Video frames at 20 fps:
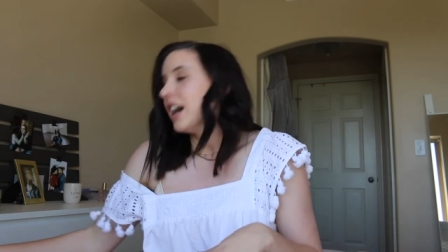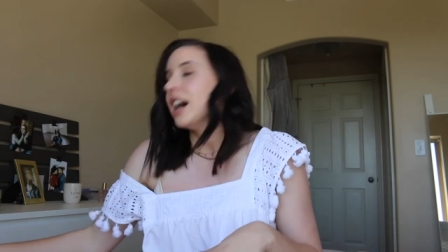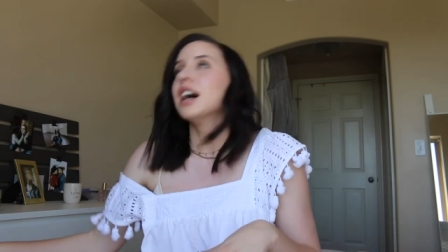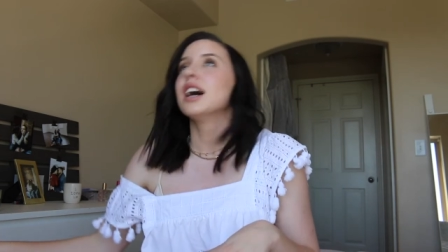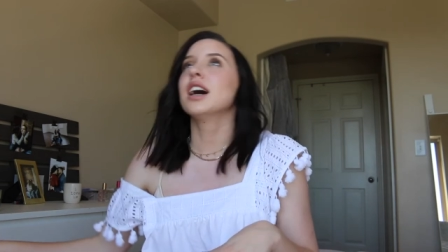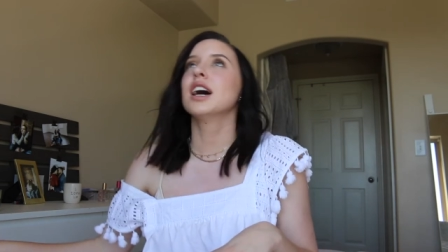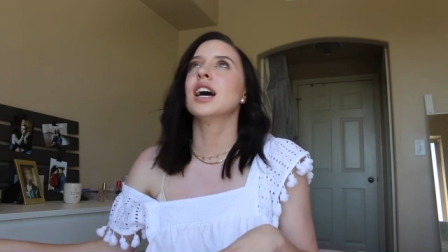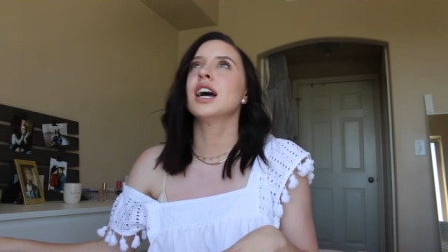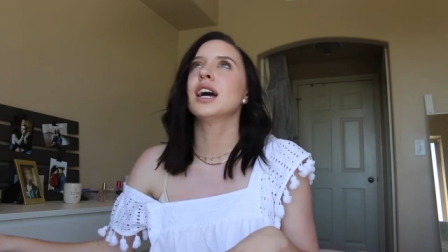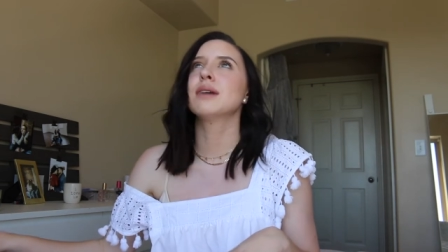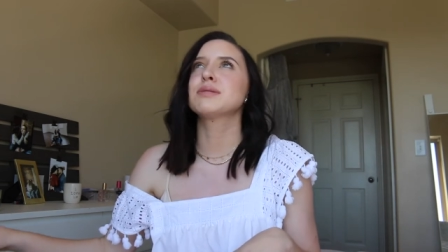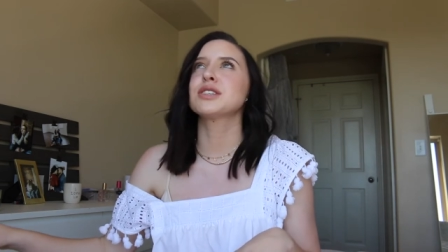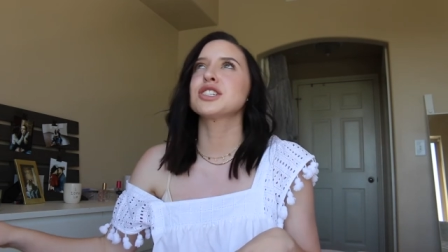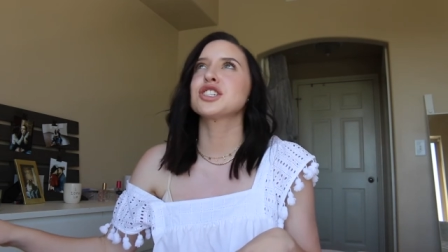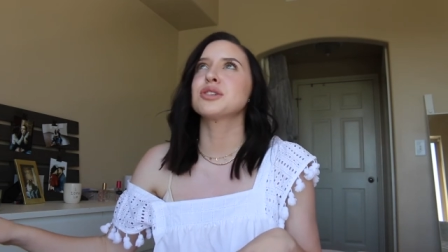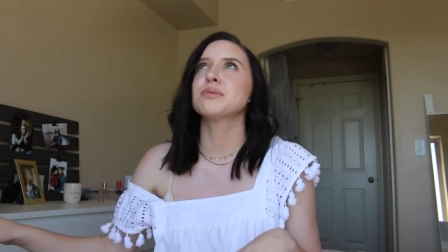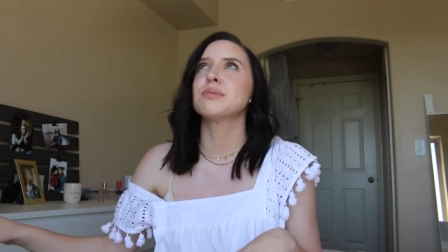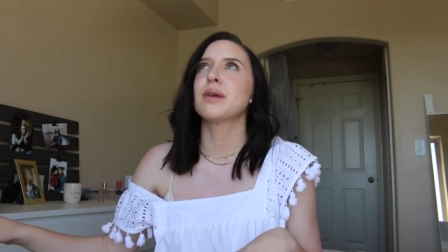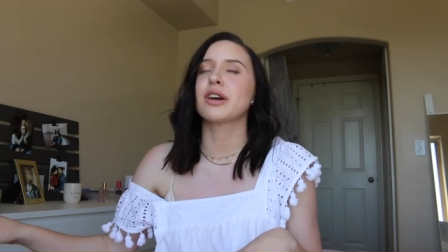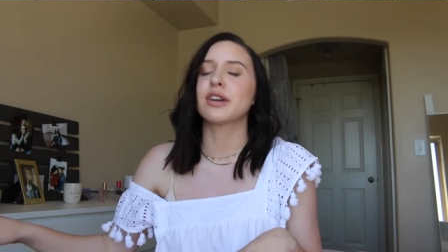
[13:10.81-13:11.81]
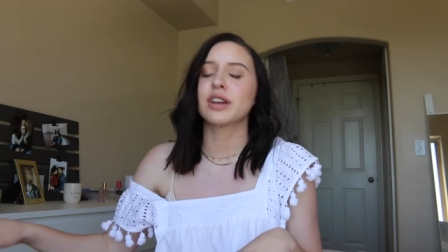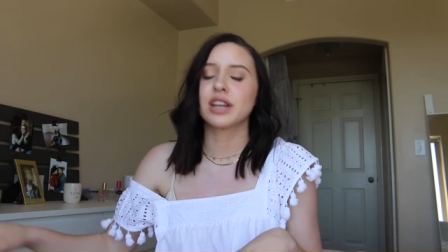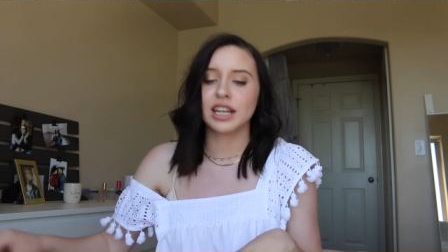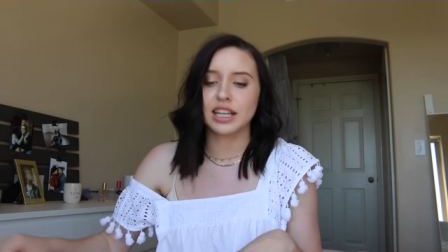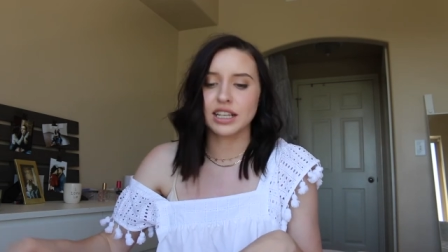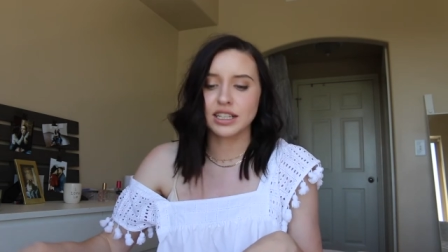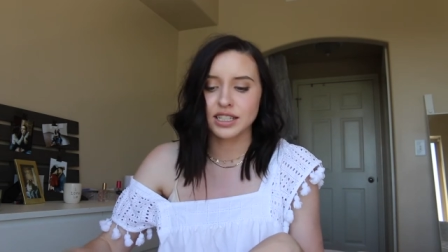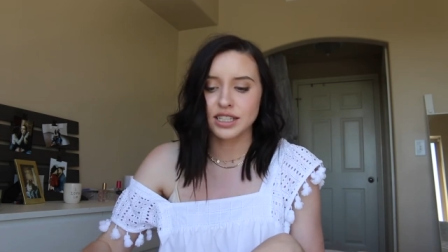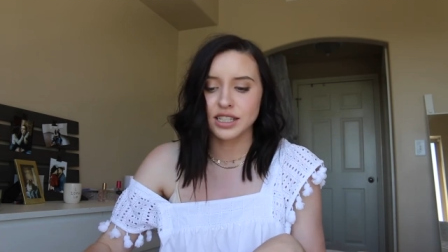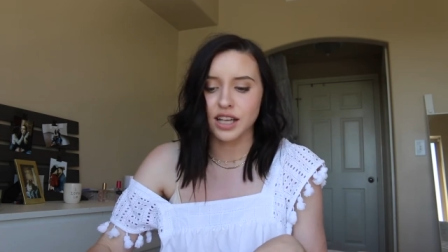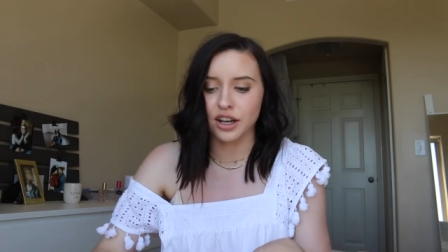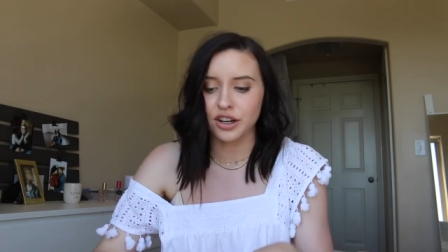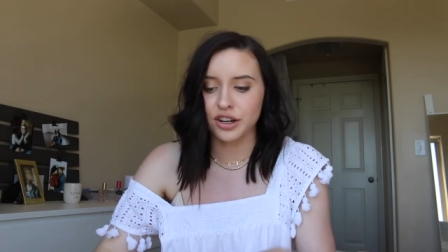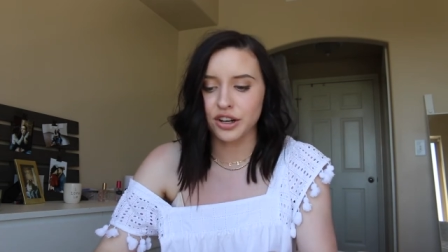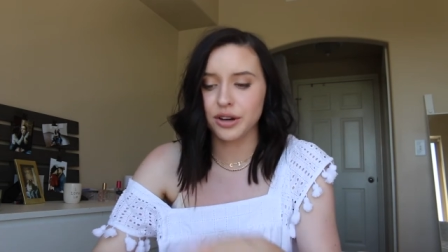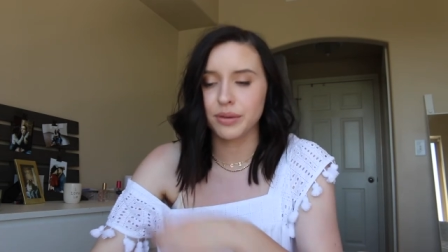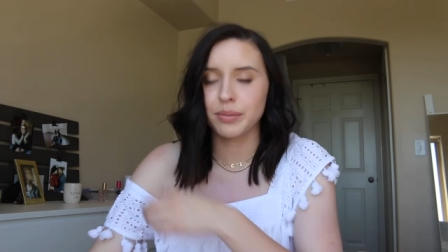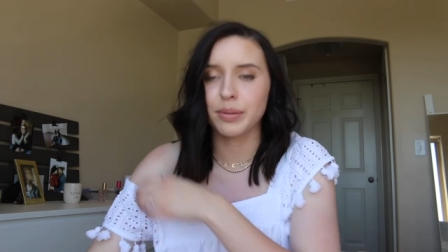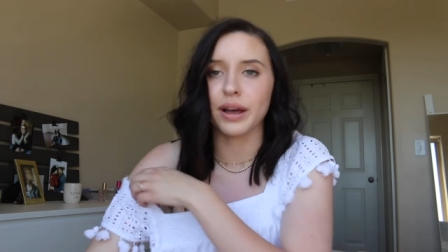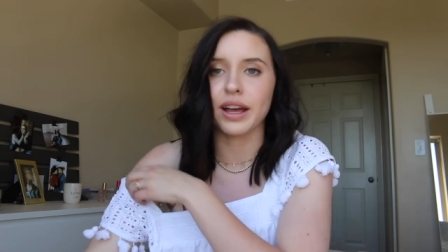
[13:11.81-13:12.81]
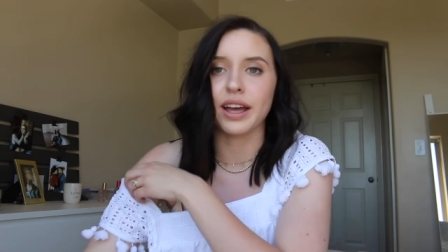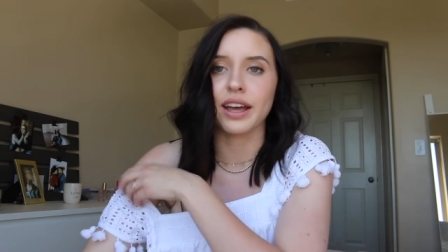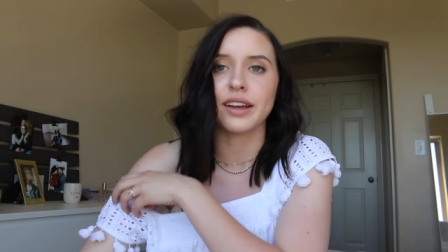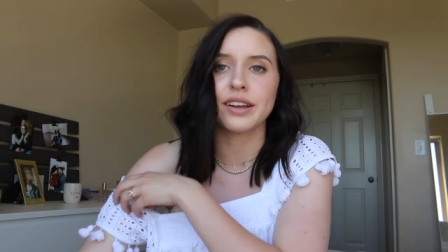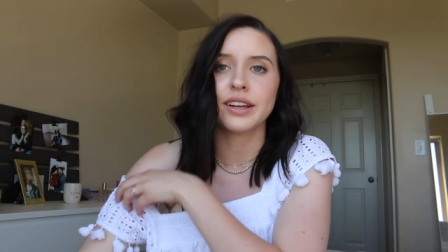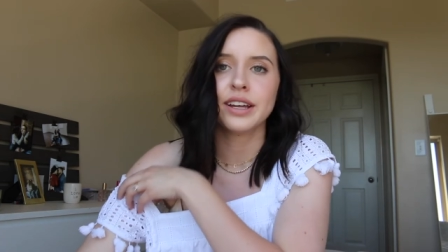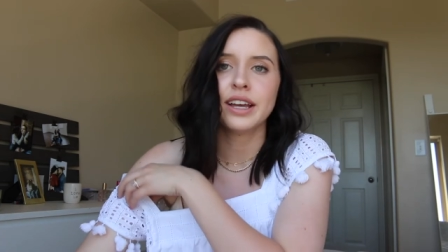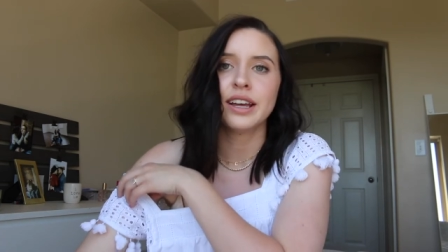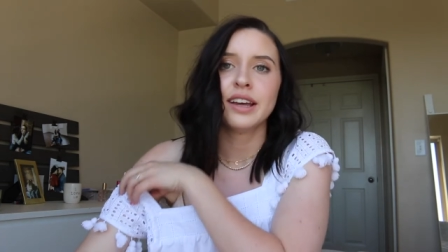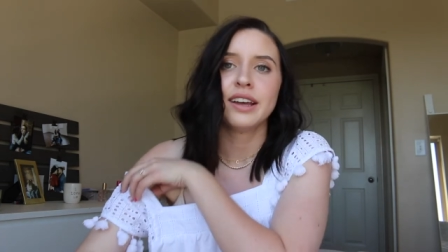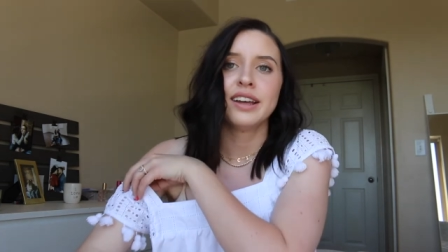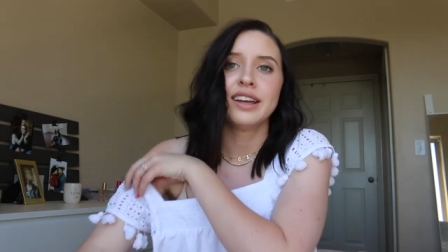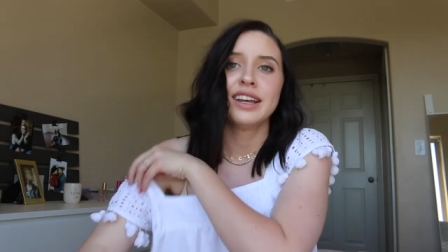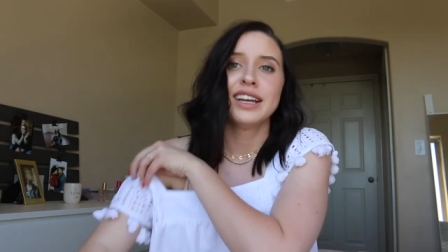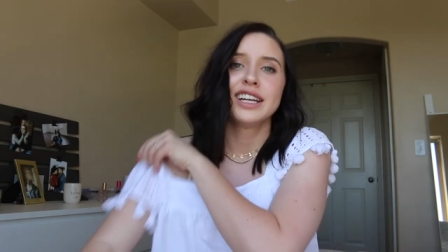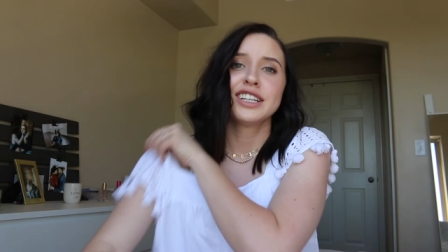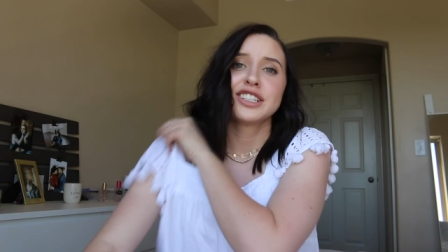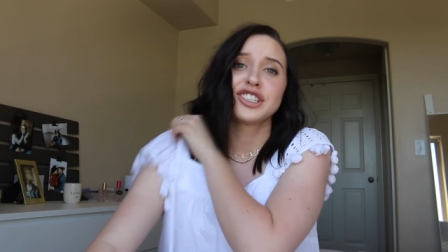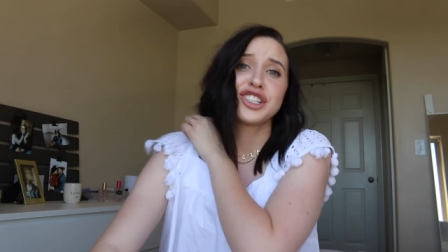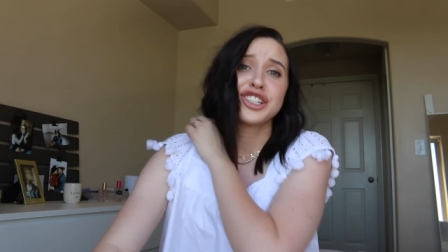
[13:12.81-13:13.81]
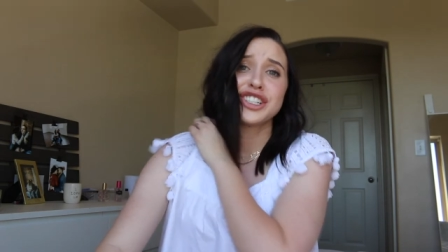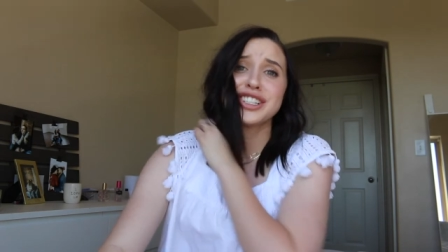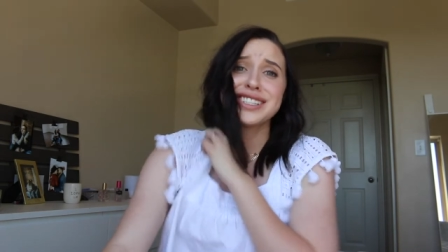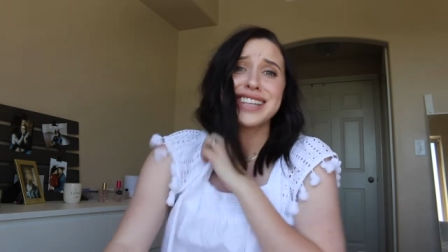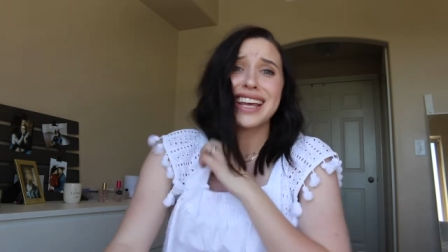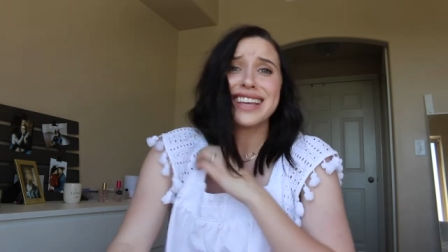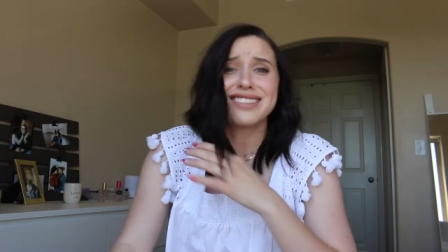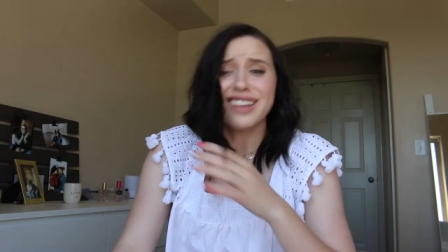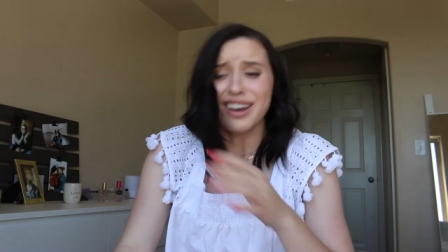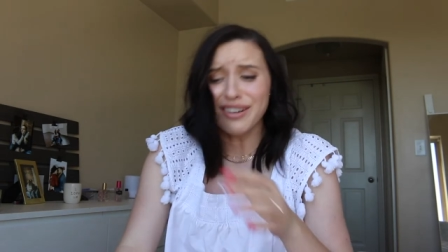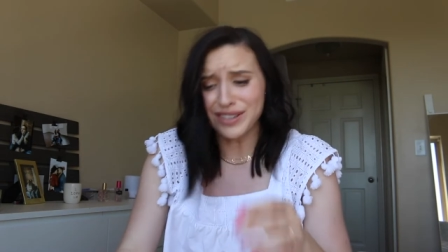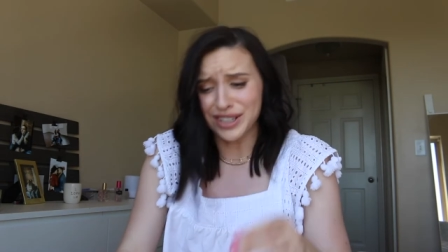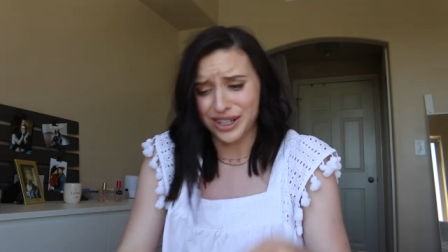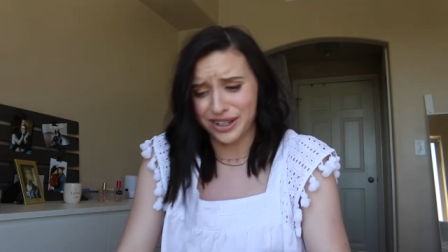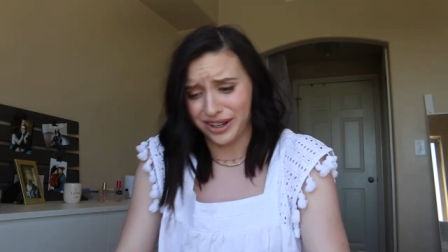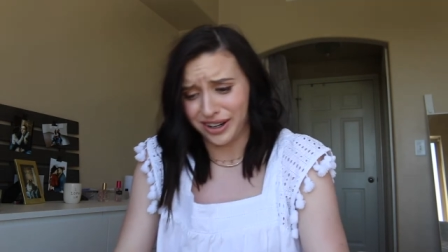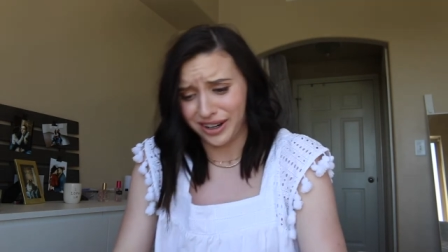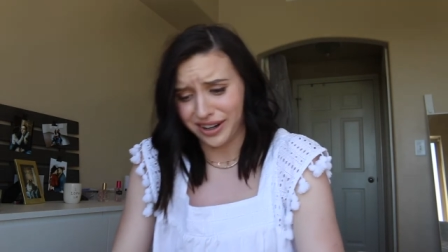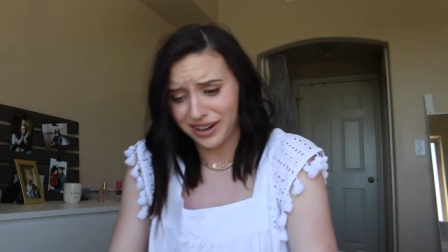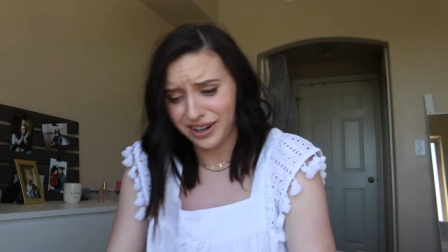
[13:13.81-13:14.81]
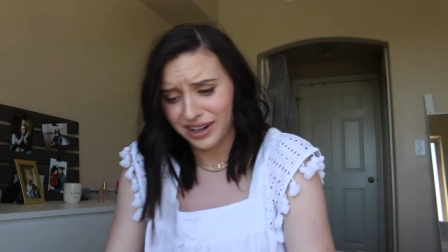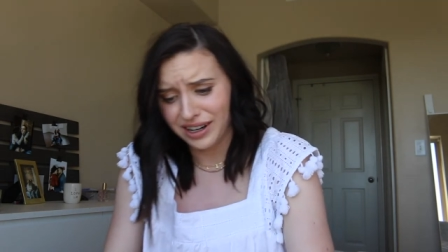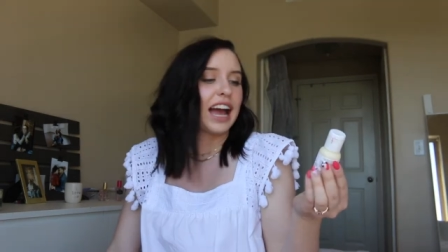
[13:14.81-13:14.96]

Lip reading: such a marketing sucker, but I loved her.